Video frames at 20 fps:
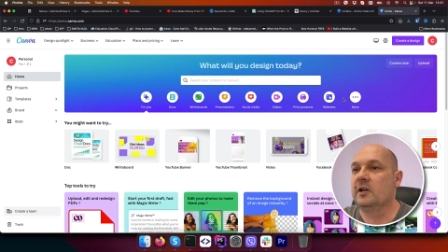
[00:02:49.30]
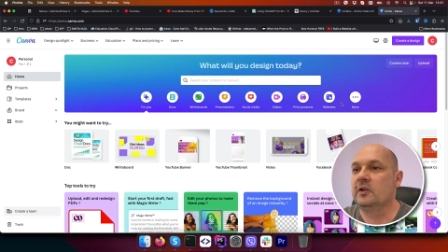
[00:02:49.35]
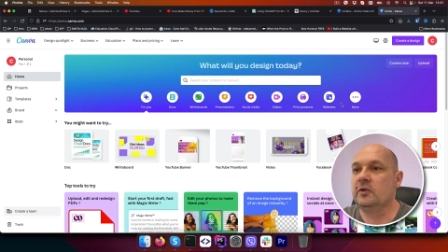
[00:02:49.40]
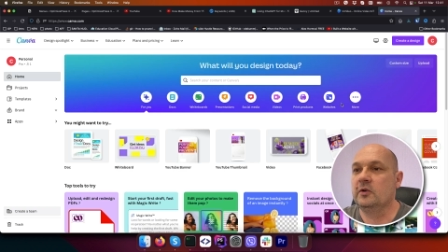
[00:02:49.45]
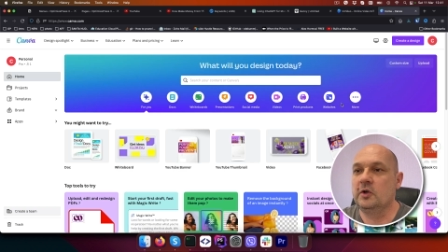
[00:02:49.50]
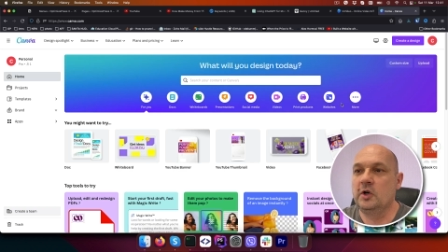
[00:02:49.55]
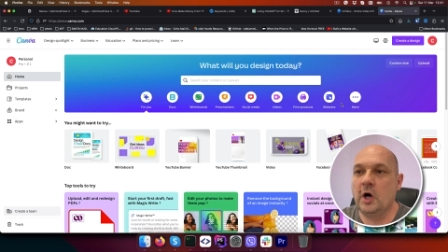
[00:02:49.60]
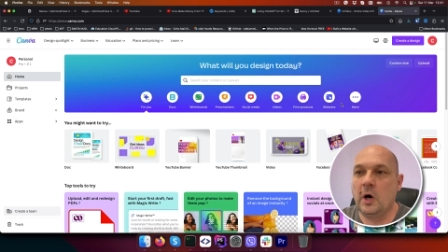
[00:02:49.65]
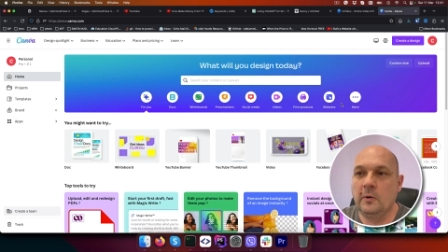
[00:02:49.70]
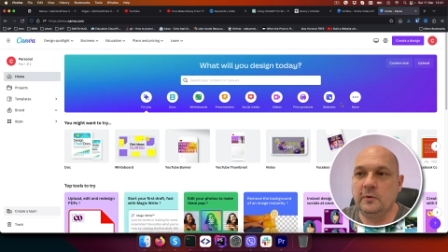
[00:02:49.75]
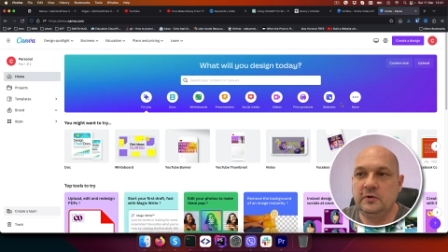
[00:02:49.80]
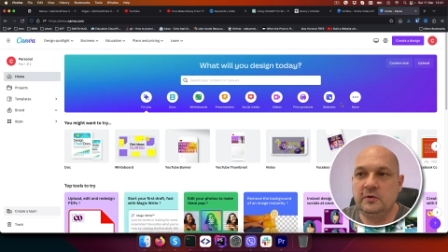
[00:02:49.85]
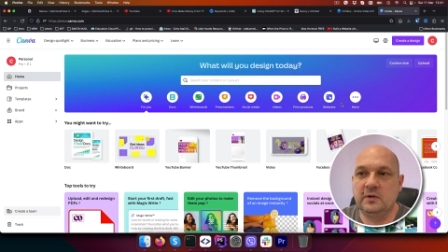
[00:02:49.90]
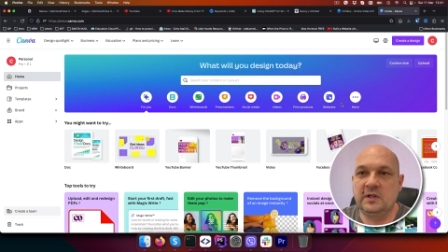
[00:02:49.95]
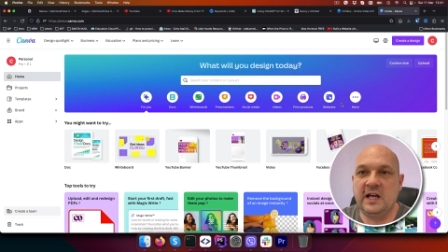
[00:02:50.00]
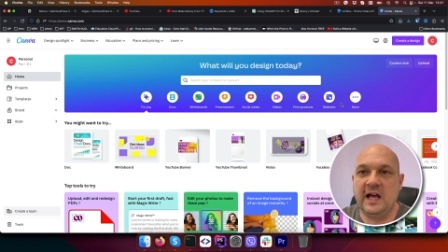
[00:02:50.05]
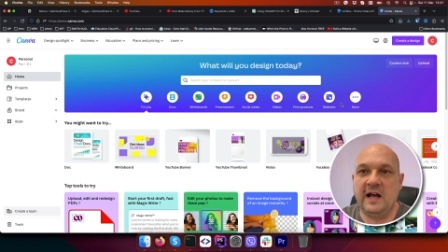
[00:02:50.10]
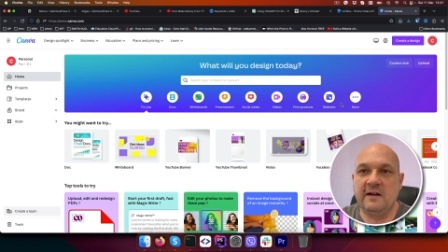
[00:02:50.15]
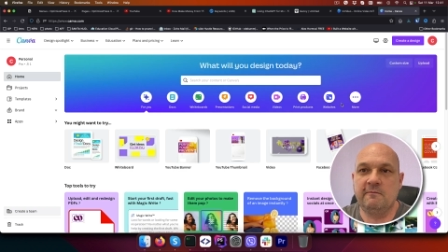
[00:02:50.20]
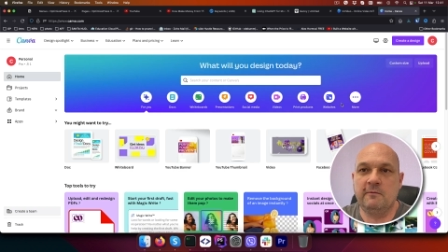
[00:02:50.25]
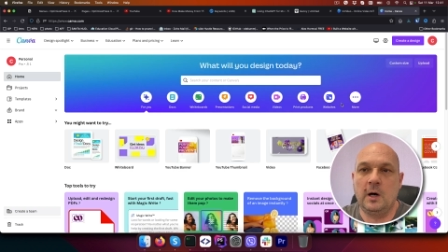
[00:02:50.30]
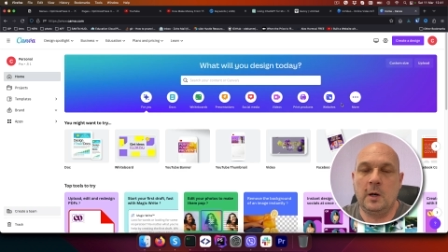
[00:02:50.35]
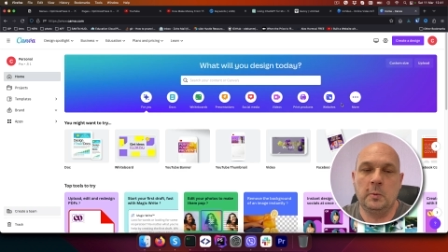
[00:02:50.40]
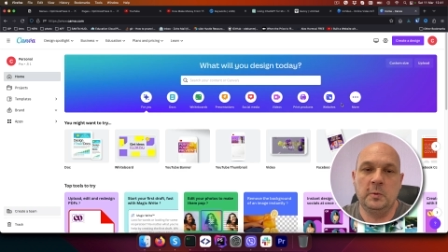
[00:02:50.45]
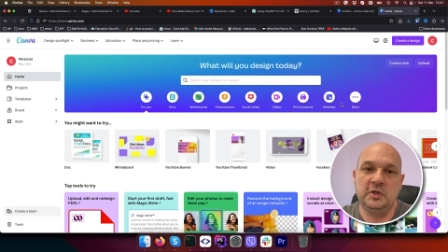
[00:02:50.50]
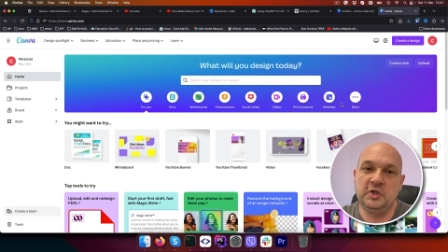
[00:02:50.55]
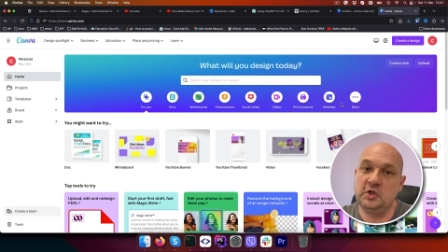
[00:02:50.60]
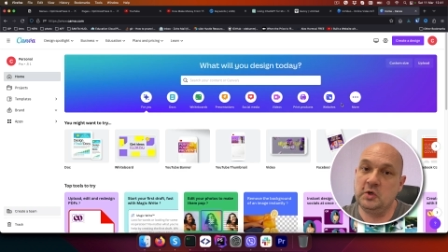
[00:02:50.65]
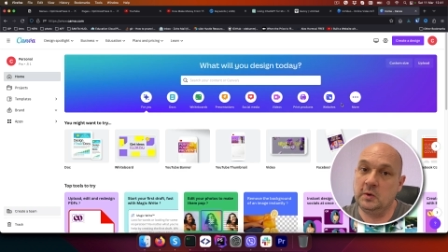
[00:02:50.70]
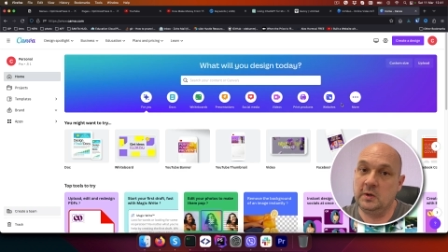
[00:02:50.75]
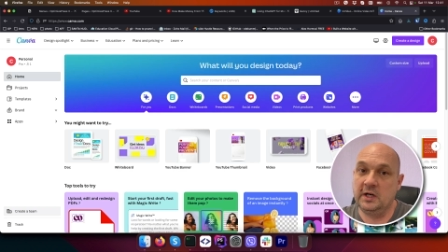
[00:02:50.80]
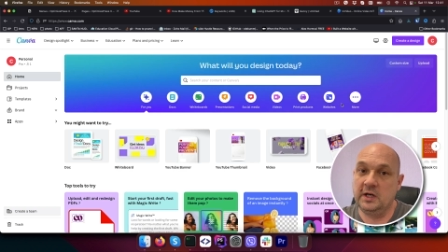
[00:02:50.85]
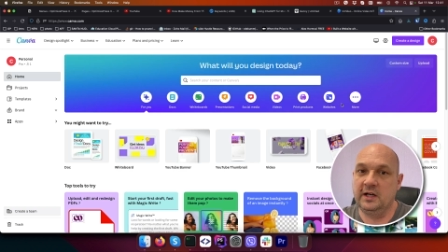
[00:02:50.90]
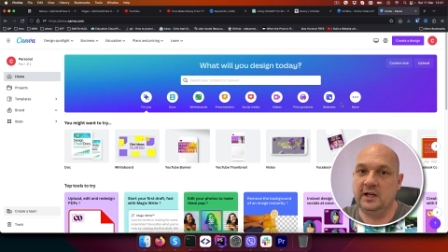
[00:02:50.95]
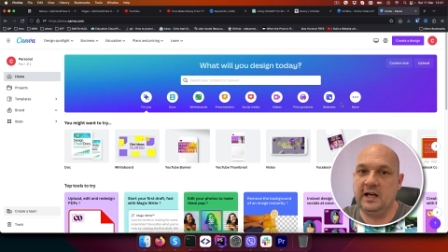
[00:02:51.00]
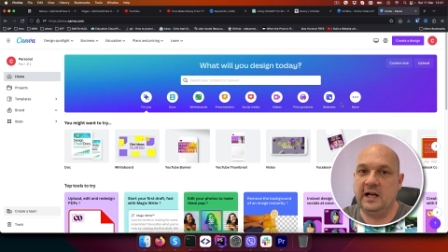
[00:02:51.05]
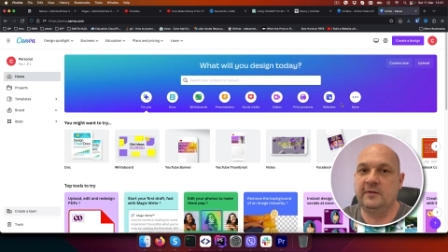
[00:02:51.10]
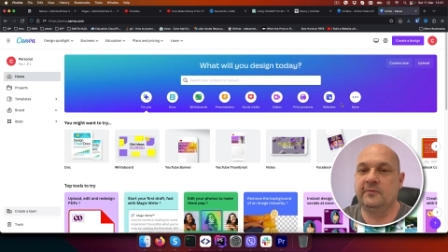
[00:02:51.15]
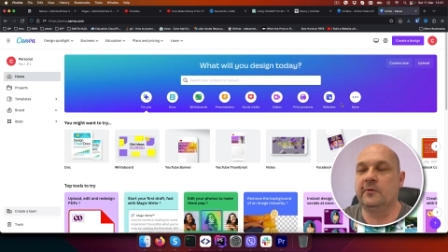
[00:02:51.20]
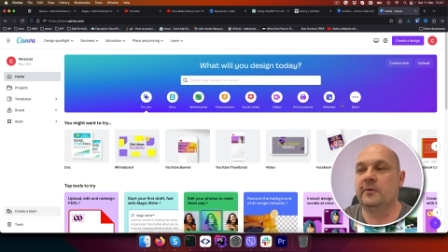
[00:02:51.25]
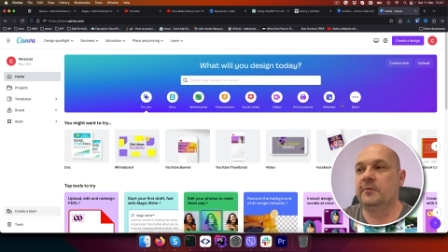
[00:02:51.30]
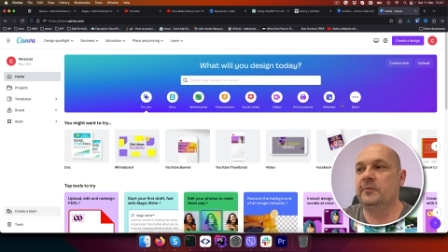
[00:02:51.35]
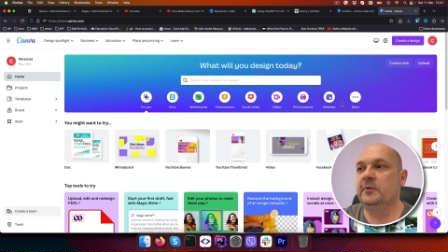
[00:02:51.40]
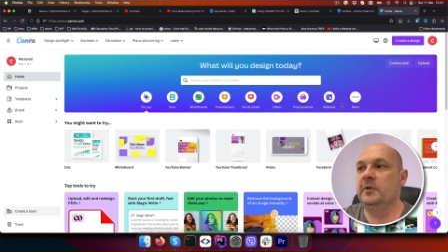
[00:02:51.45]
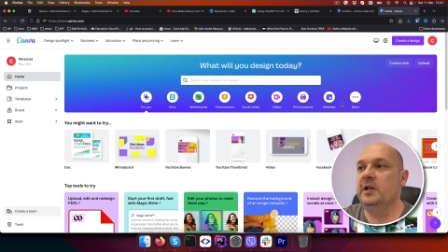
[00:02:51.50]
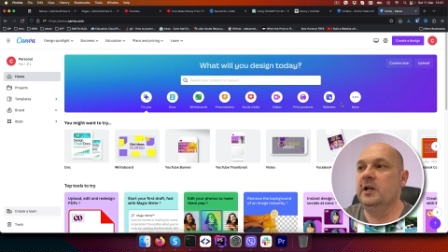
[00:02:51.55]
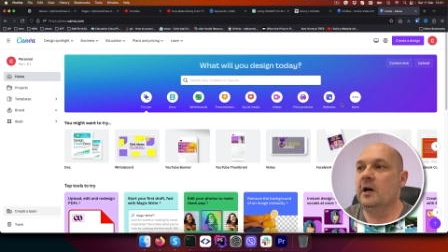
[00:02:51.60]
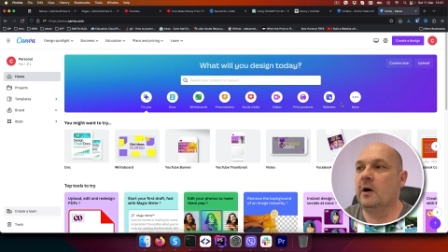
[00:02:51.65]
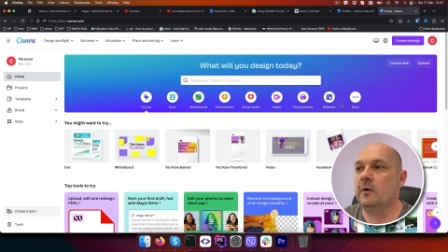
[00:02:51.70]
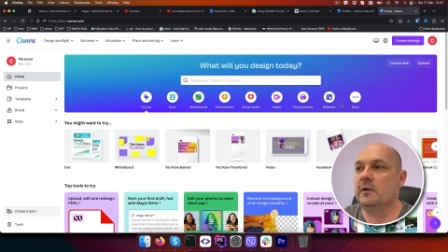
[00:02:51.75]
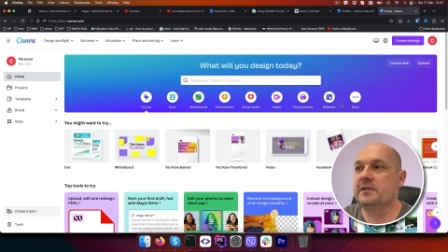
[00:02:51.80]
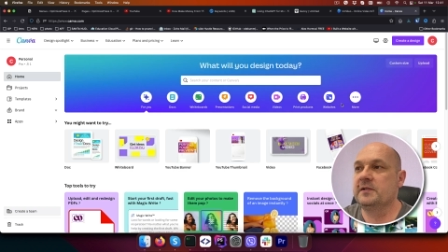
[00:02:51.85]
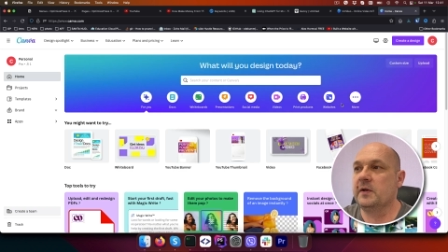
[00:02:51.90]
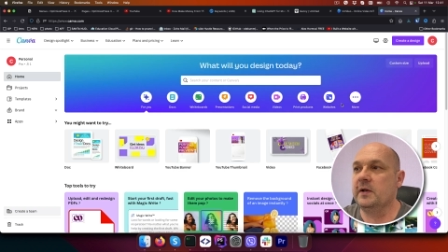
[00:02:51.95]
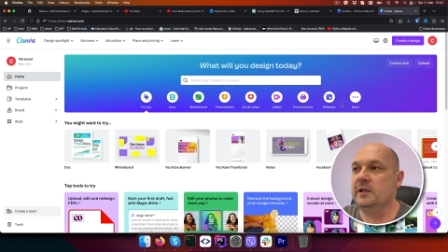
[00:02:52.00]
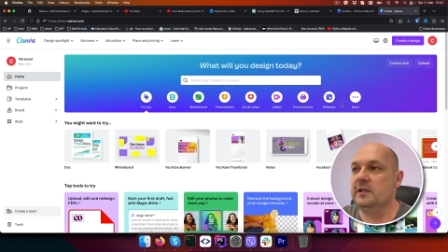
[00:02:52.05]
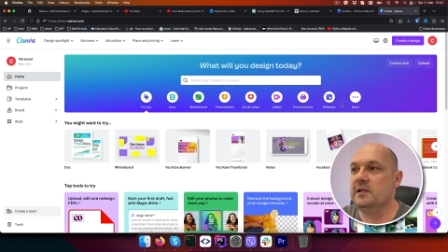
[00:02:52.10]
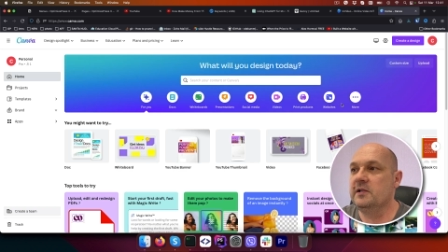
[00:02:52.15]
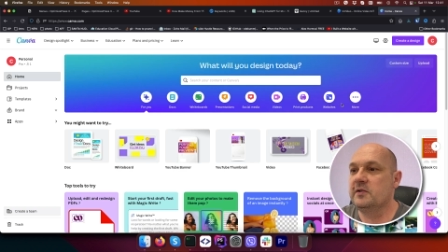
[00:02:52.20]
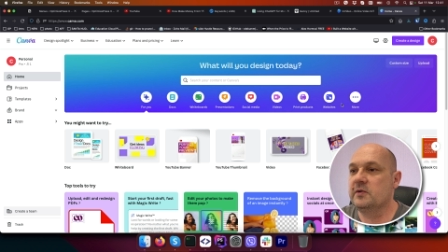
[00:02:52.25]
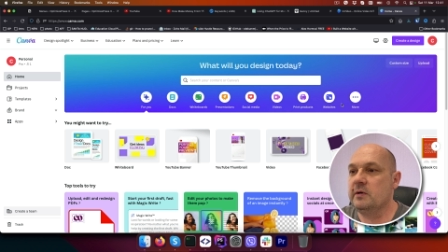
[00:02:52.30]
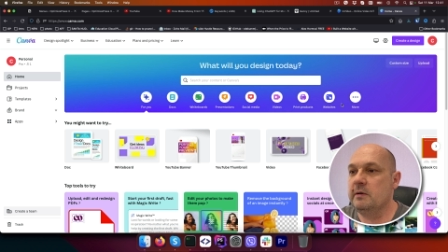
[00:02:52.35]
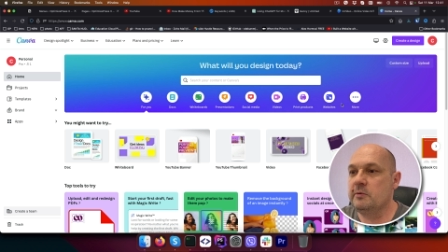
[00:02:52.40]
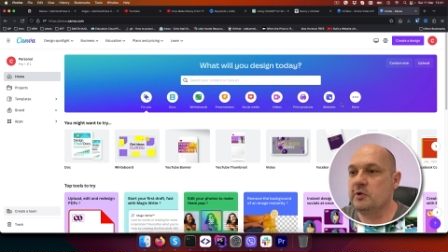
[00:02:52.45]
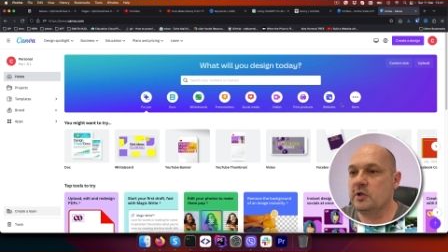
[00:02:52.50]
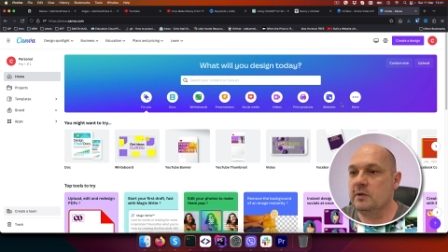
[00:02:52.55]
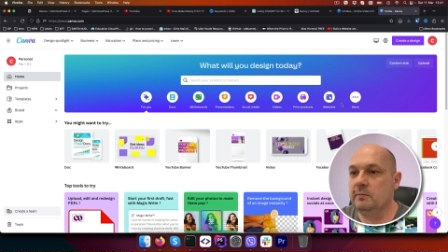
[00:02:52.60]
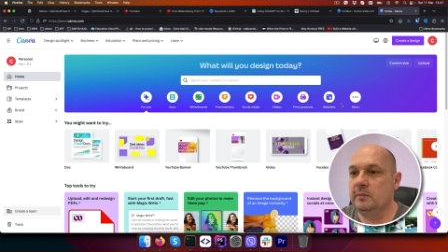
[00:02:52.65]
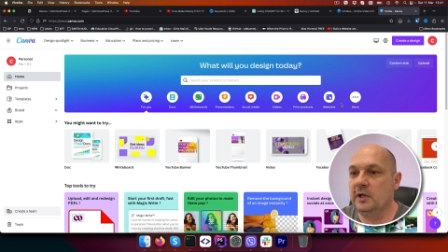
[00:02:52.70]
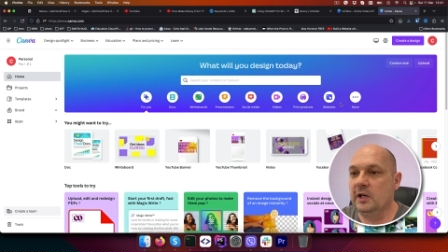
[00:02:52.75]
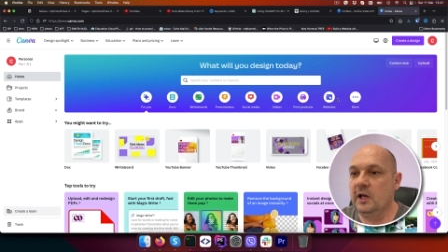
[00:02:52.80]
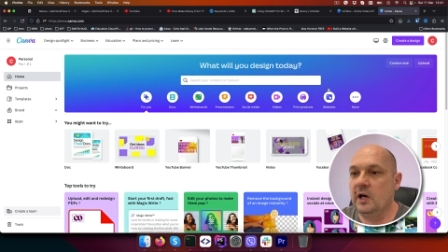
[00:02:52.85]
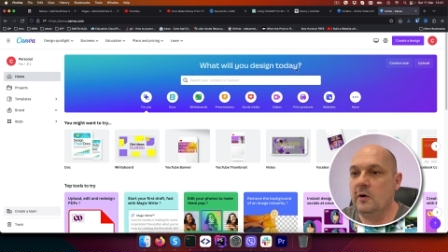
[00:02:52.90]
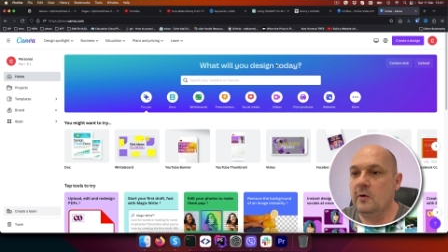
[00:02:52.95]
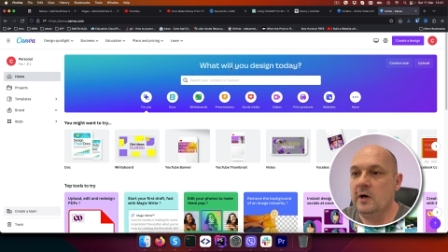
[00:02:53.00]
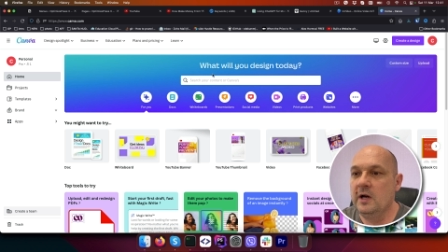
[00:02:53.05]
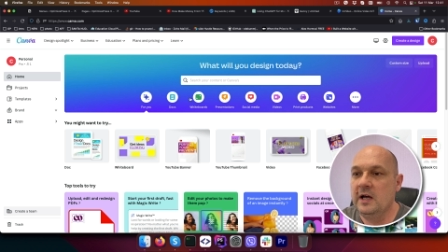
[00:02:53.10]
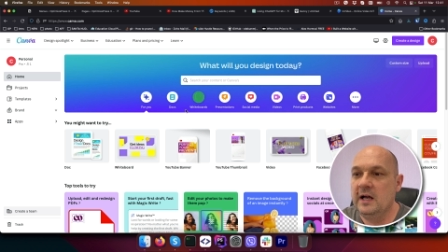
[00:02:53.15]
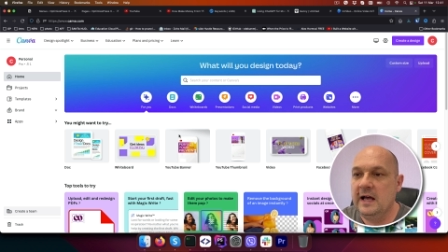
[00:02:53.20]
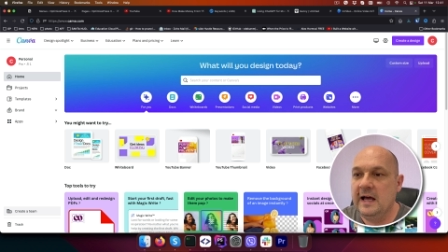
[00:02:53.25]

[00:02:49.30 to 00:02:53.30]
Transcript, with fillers: to go to Canva, which you can get for free, also in the description below,